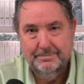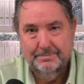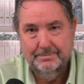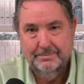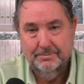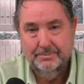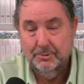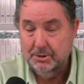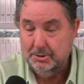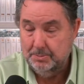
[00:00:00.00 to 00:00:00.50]

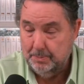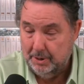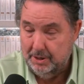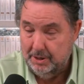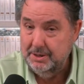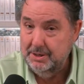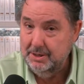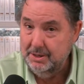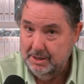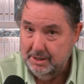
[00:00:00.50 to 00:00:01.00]
Respond
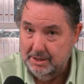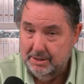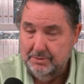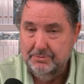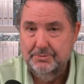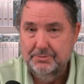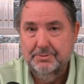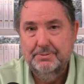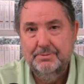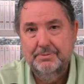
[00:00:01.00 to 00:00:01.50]
and live,
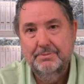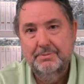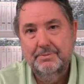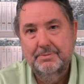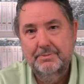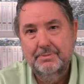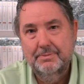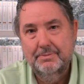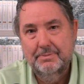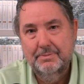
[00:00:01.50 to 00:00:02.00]

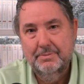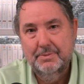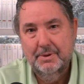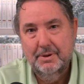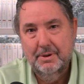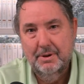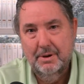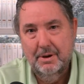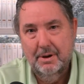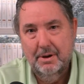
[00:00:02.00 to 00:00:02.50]

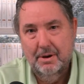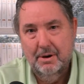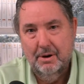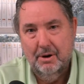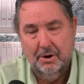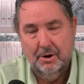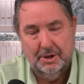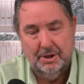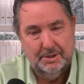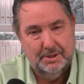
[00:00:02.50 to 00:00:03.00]
or
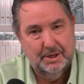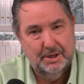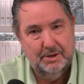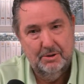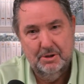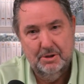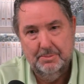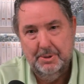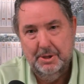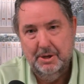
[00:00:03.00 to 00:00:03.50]
continue
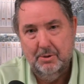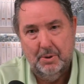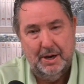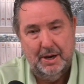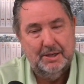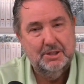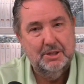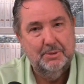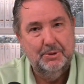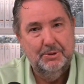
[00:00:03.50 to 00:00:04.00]
to be
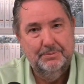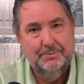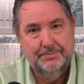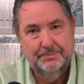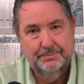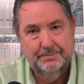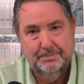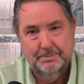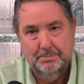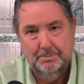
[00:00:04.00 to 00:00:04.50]
irascible,
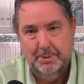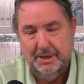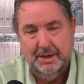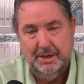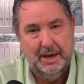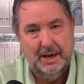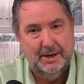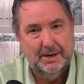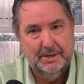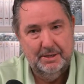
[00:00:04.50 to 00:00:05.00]

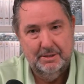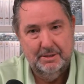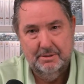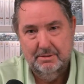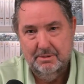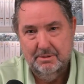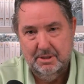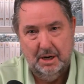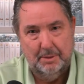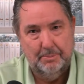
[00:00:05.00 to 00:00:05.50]
pig-headed,
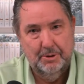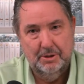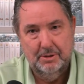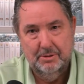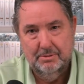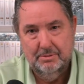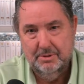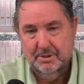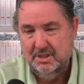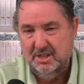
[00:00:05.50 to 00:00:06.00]
stubborn,
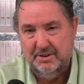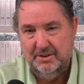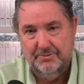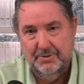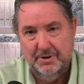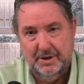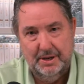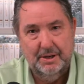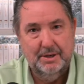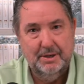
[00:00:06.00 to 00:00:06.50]

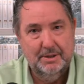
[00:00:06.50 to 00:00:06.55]
stiff-necked,